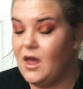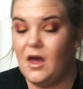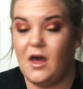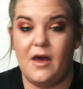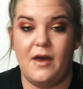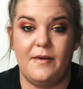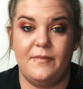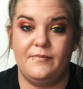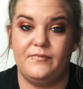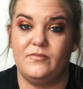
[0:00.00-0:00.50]

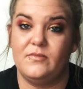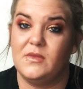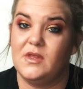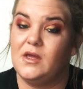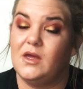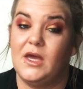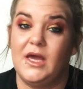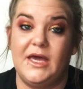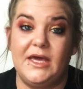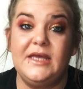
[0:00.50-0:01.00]
Um,
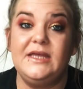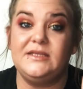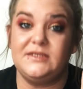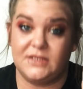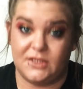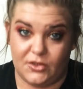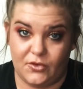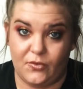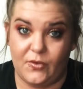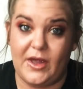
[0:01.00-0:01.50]
it's
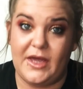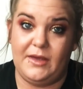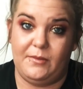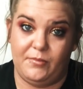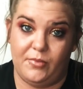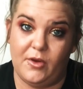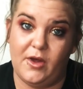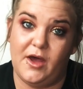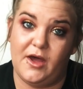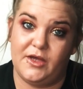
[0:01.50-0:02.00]
a great
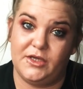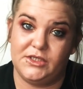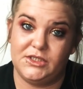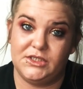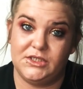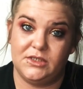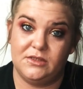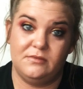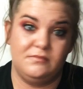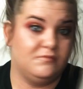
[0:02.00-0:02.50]

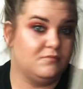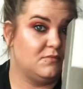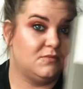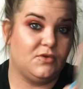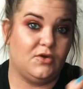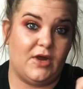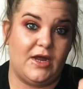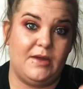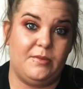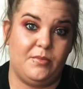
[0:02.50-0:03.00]
brush.
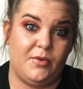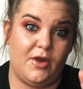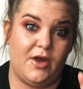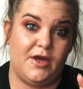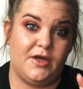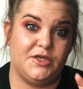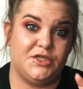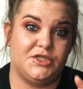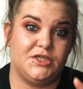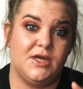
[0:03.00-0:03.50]
Great
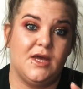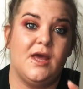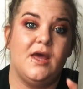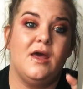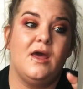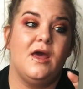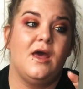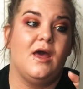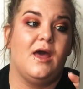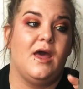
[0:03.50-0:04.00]
brush.
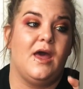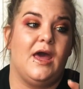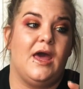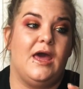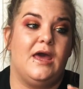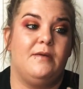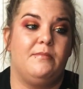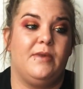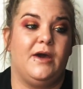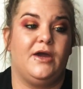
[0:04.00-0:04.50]

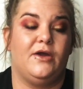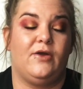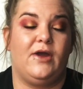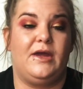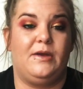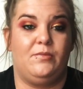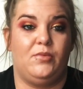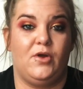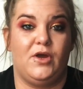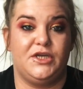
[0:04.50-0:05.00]
And by
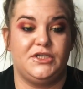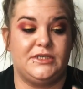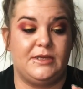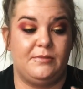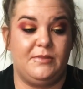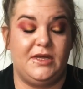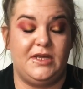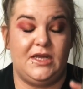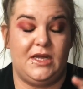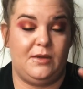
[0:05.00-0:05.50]
great brush, I
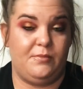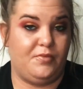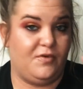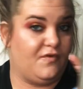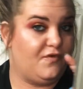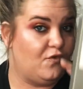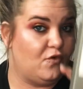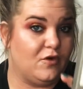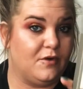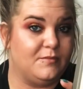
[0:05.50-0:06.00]
mean it
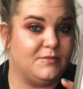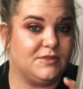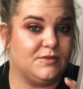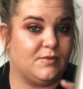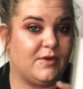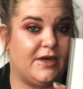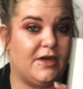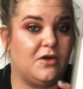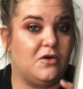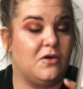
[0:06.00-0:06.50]
performs
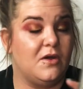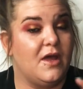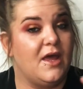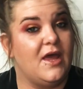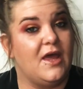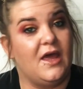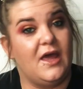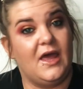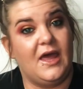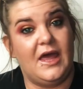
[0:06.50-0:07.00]
well.
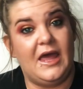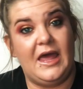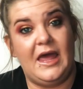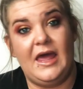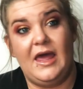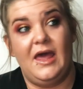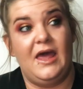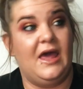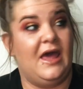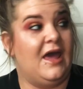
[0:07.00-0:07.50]

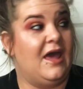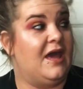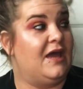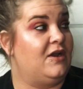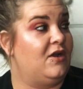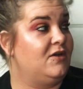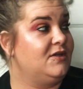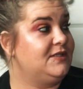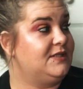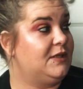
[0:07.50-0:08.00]

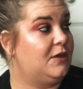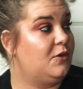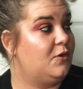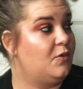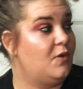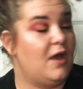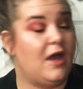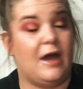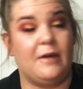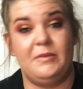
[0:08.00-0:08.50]
And
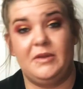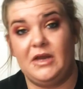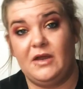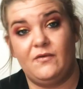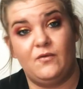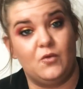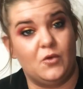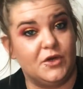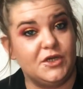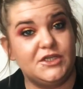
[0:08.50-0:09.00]
also, I mean,
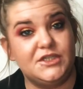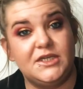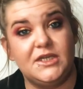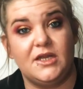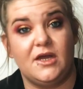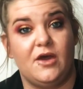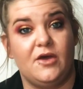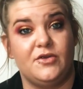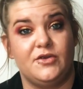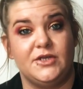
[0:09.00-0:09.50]
I've washed it
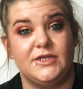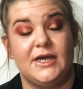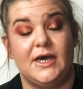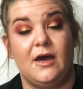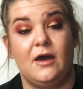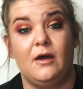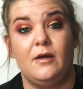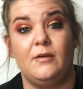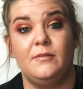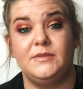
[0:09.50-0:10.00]
a hundred
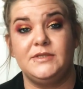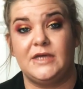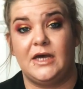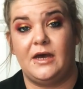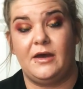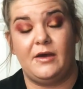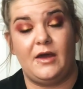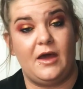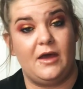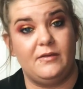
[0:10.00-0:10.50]
times. I,
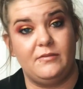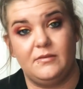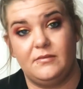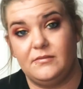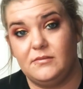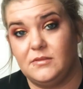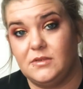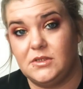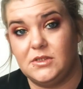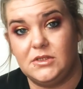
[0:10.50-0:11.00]
I
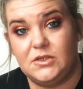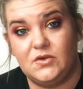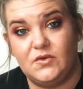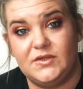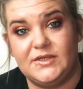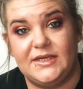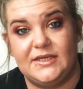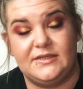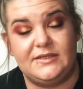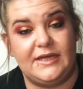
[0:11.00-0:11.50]

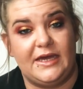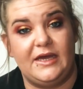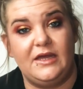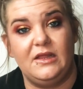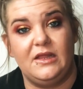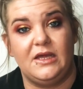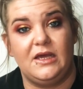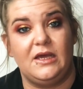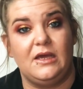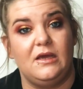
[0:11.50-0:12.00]
use it
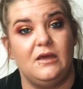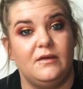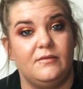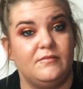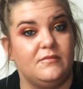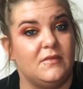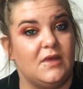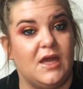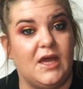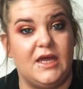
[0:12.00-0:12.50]
daily.
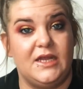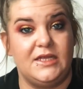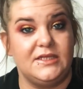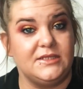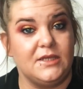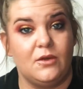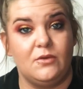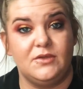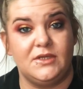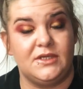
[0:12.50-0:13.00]
And it's
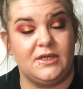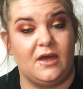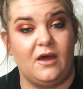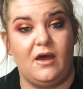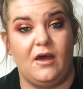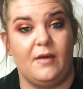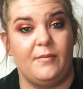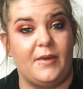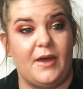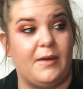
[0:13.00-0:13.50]
holding
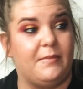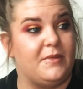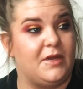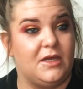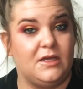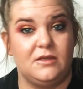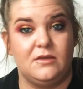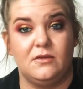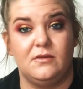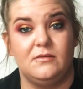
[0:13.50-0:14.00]
up. I
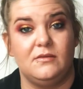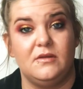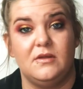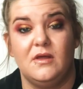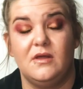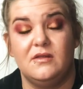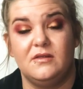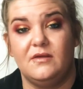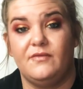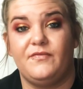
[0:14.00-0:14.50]
mean,
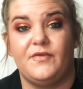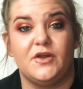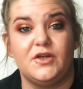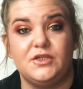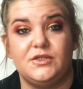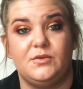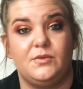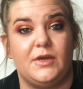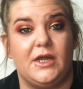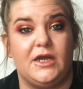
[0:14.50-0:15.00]
the
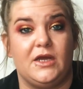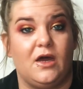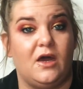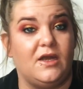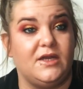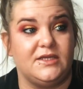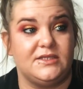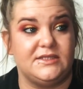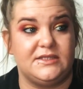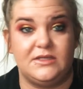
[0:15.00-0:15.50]
first one I
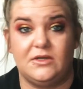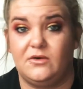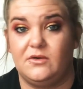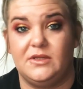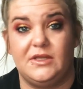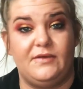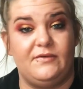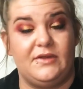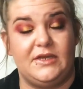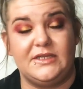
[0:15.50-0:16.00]
got is still
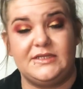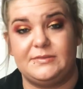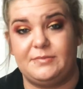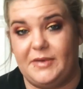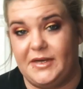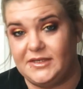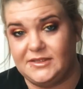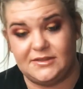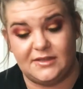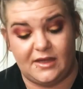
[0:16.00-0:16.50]
living its
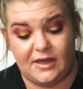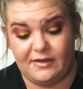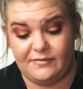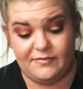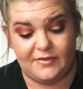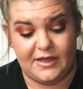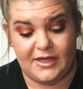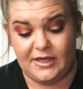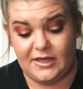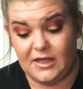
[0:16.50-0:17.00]
best life.
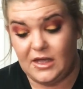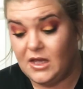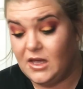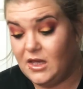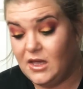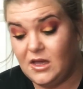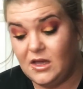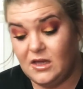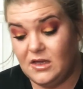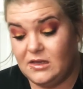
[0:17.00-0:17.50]
Like,
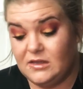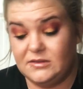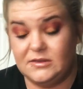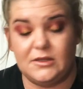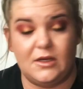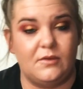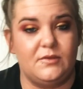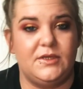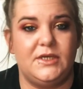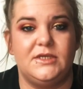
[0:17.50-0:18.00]

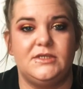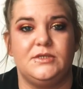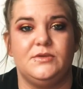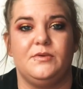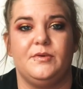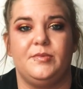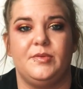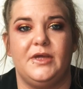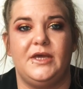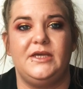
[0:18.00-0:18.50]
don't need to
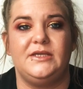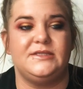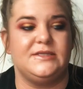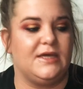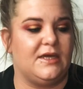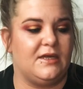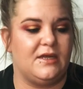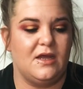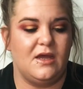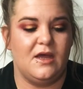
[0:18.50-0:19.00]
replace it.